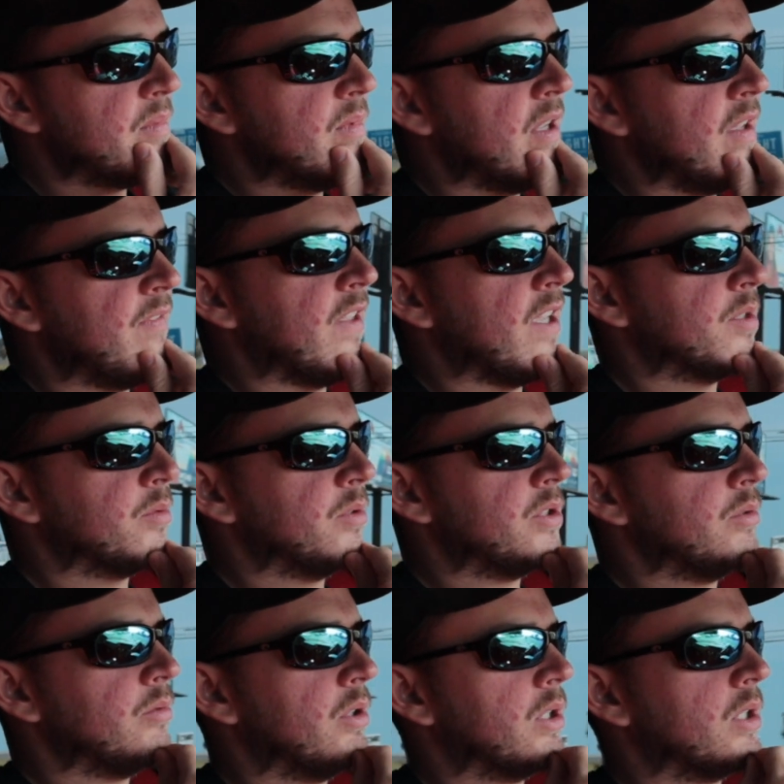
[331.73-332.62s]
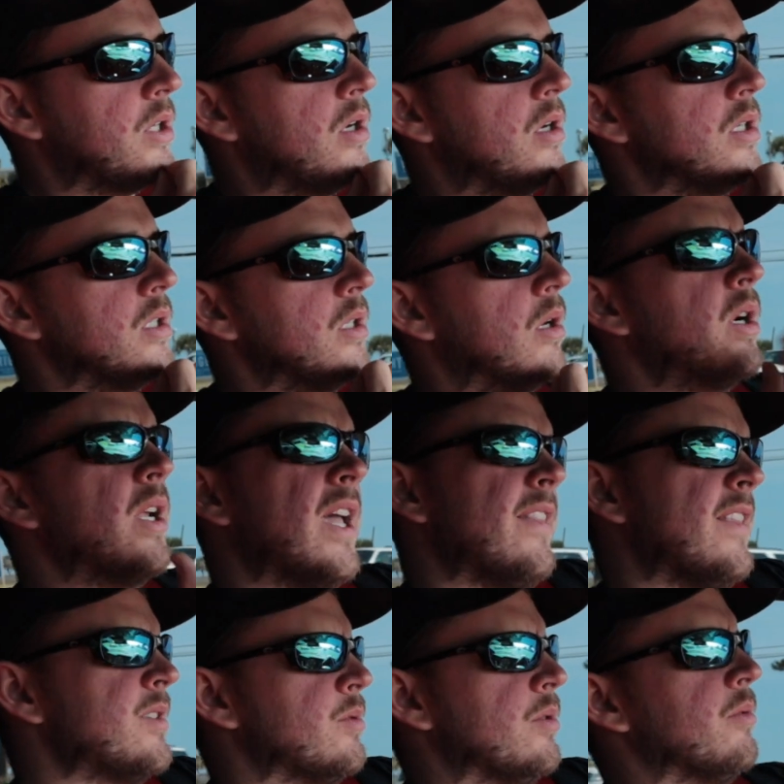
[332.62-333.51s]
if that's what you want to call it. Or
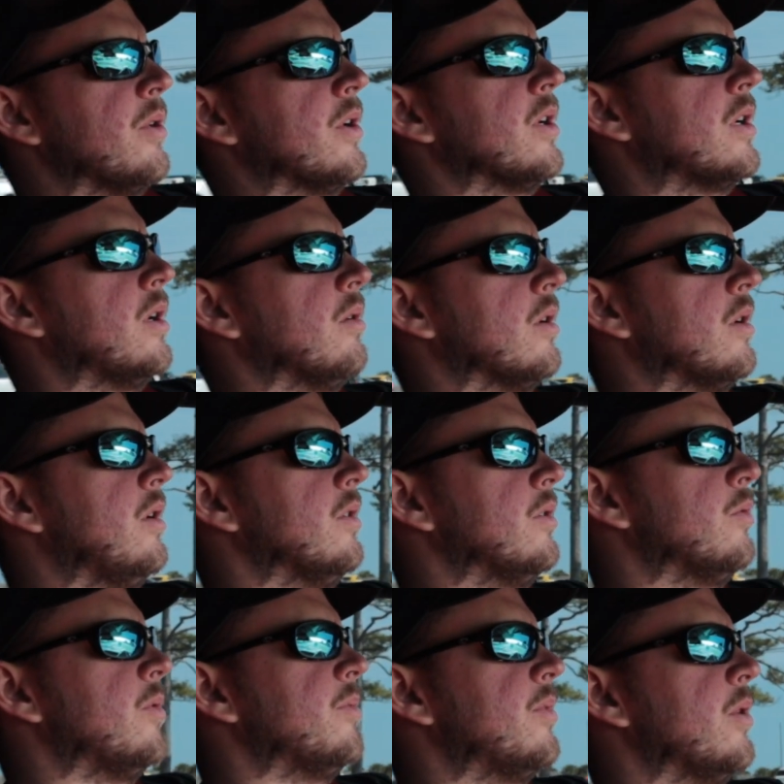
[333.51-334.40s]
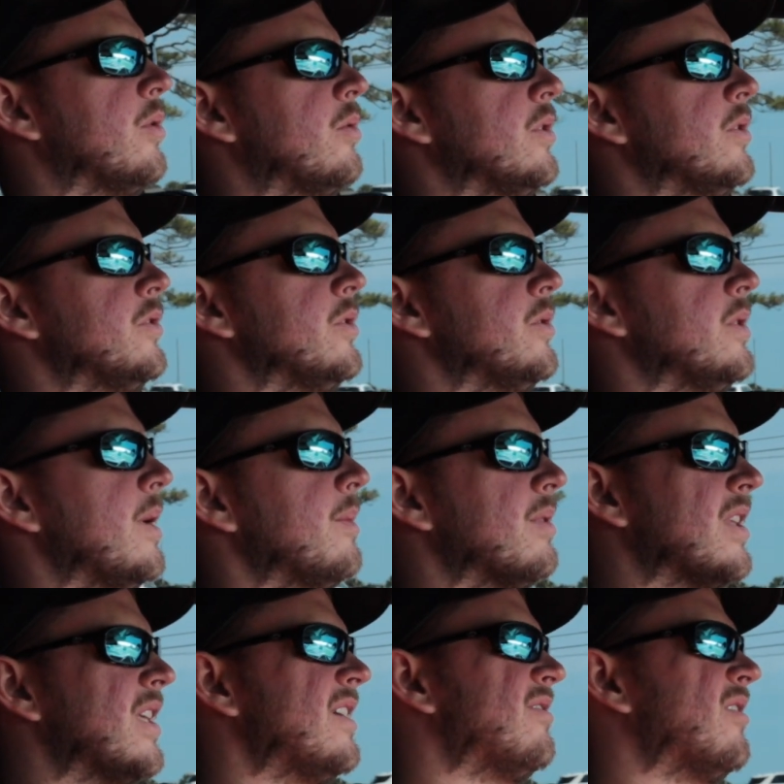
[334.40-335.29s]
yeah, that's what we're going to call it. We're going to call it the 1.1 tune. I
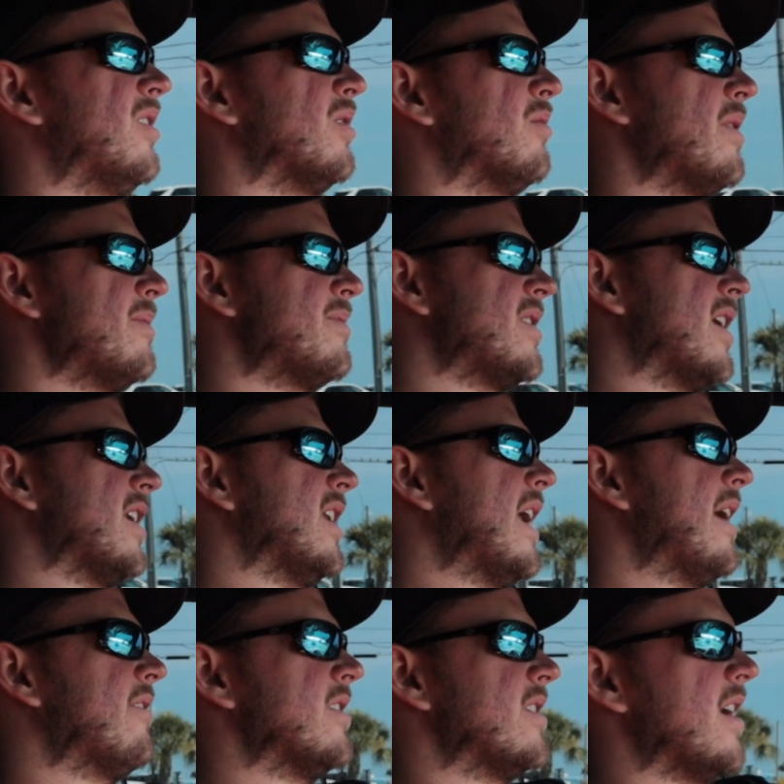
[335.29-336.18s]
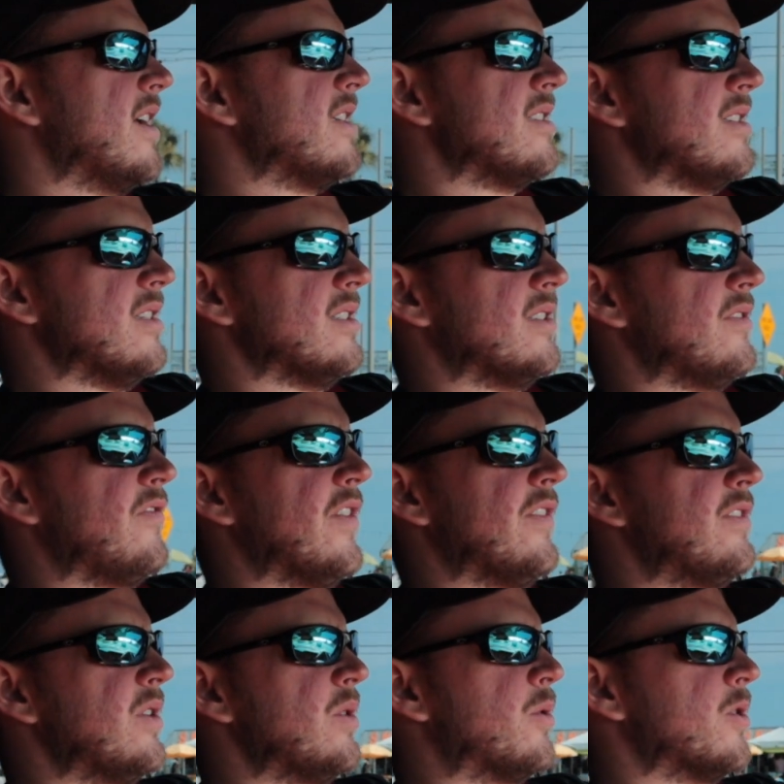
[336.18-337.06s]
believe on the website it advertises
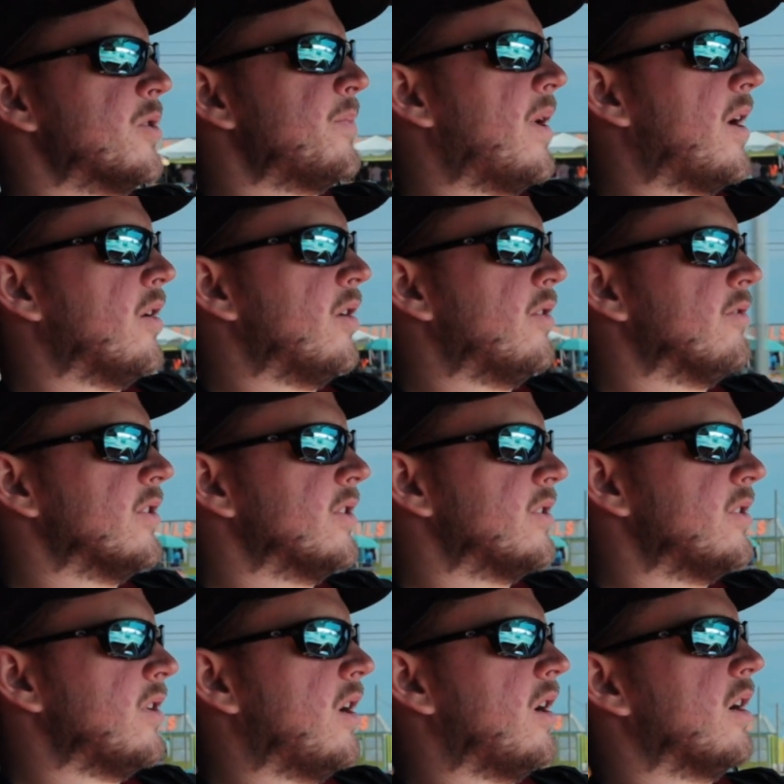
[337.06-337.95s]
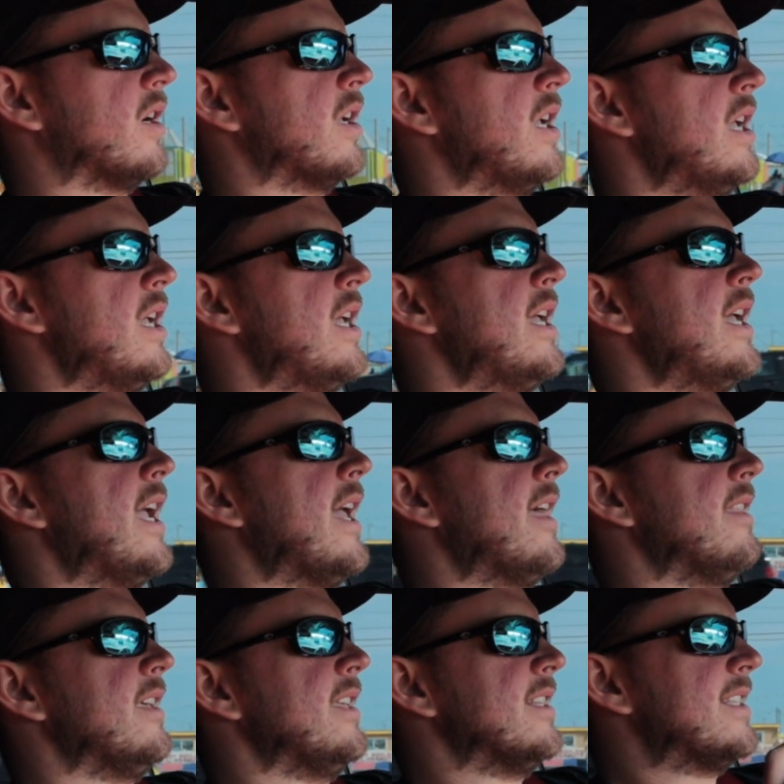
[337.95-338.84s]
50 horsepower over stock,
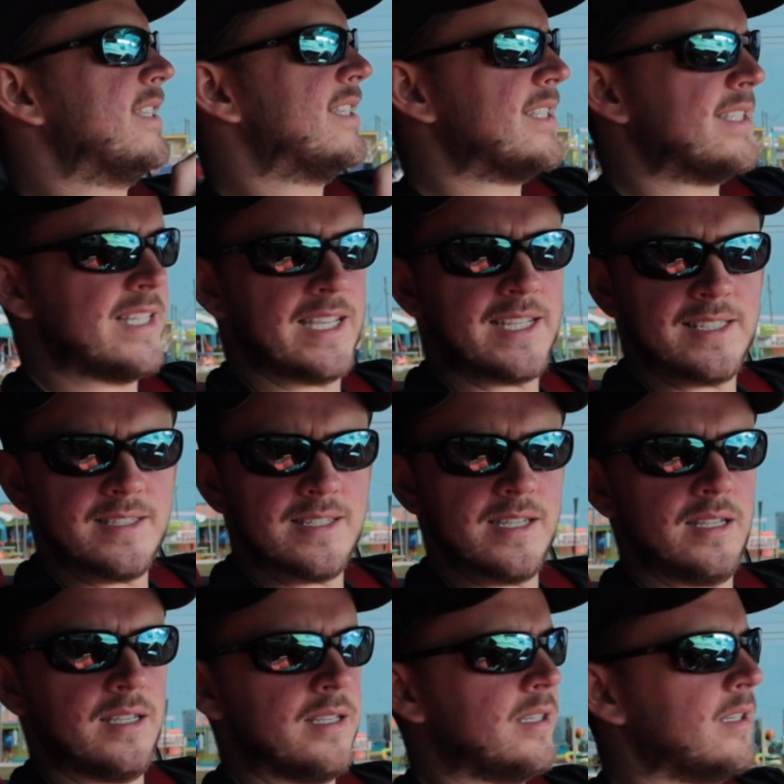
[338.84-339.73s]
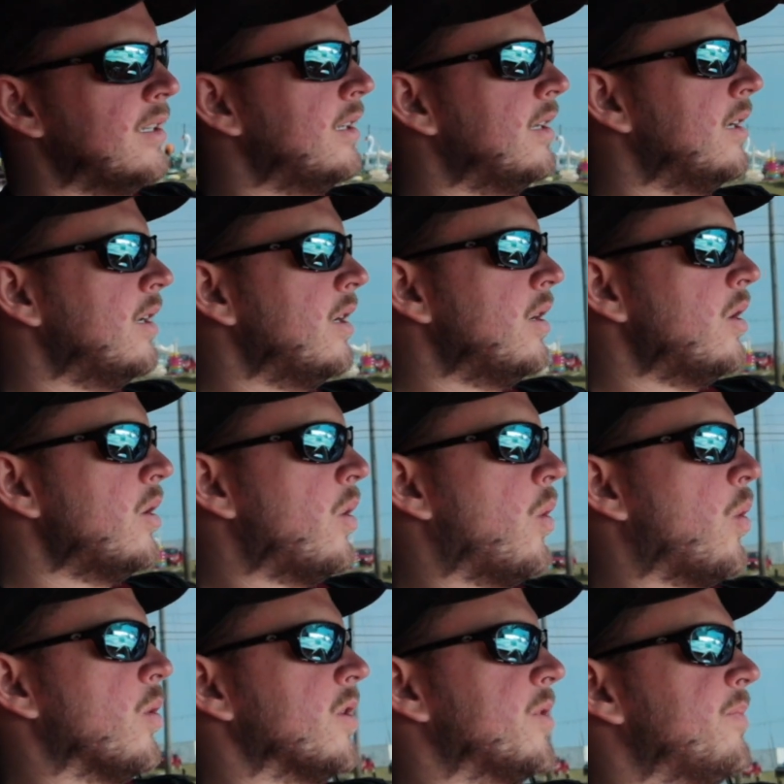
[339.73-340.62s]
and then 60
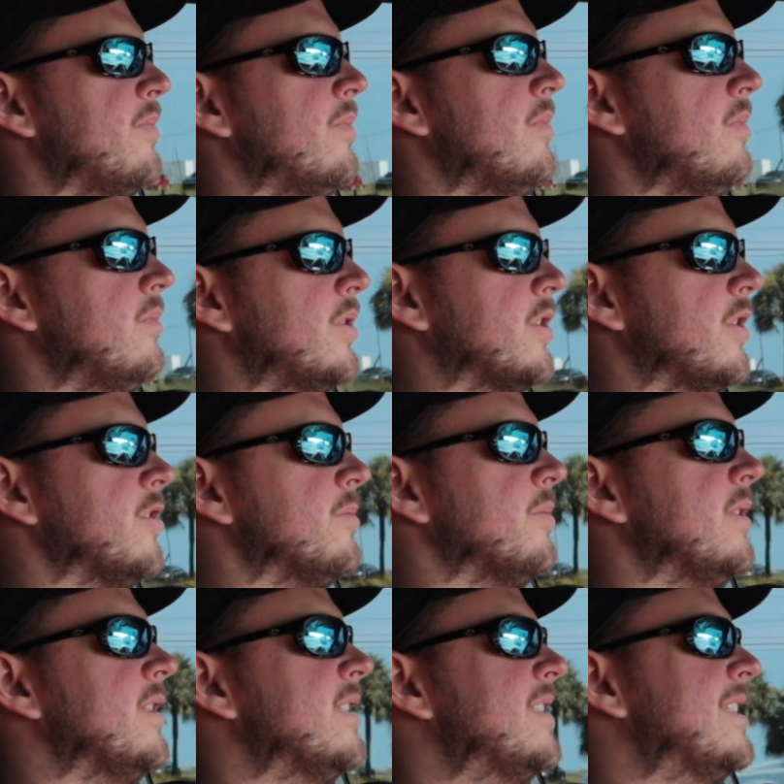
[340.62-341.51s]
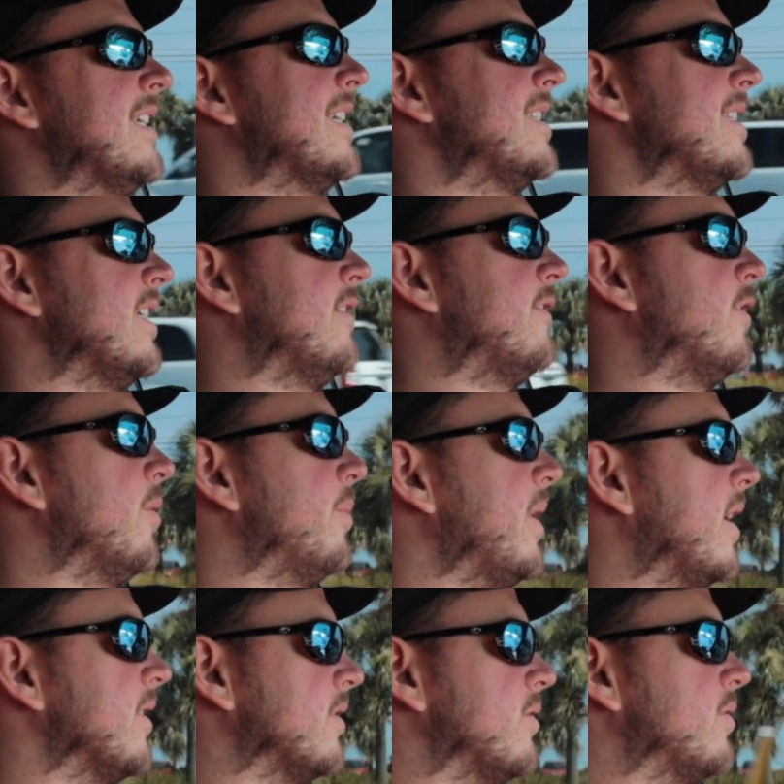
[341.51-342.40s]

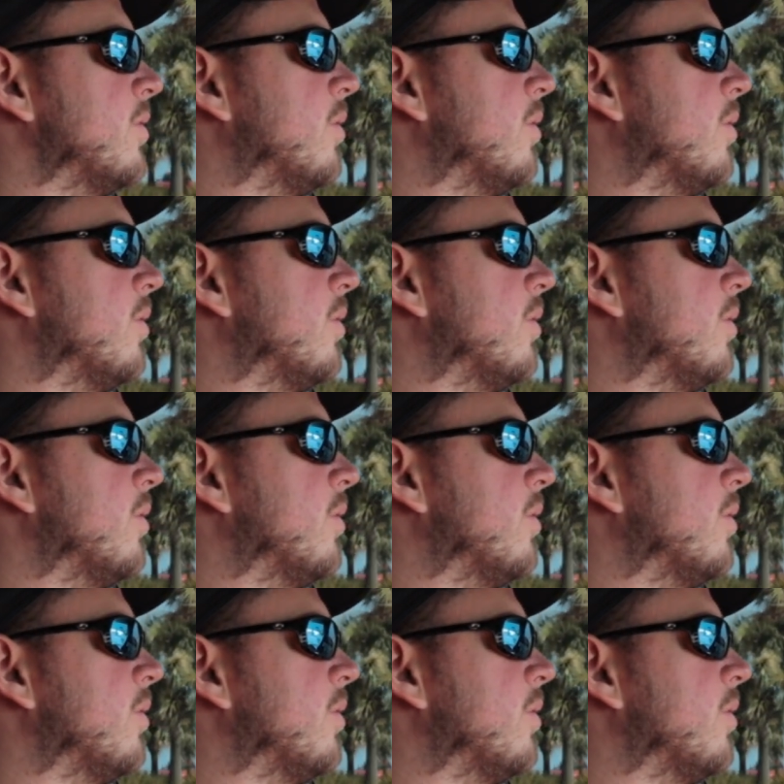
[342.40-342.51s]
foot-pounds of